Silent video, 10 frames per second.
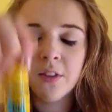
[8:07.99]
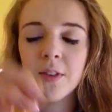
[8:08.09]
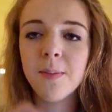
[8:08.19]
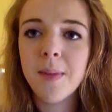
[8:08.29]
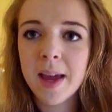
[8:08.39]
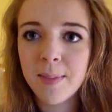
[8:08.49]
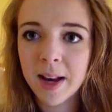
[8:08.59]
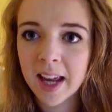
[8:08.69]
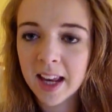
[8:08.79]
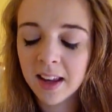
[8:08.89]
from
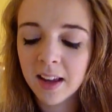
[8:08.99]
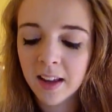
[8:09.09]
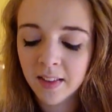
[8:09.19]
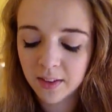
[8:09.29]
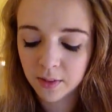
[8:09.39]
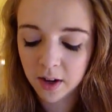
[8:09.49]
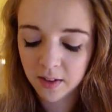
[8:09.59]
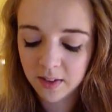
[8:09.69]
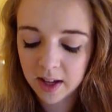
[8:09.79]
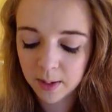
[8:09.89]
Maybelline. This will
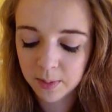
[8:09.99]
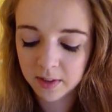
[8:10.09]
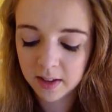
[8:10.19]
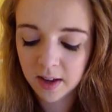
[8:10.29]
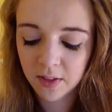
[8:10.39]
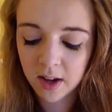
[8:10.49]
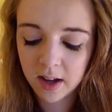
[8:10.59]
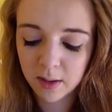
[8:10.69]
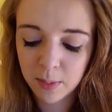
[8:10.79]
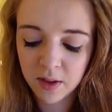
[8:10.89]
hopefully help us to give the
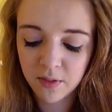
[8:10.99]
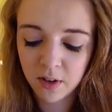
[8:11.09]
last bit of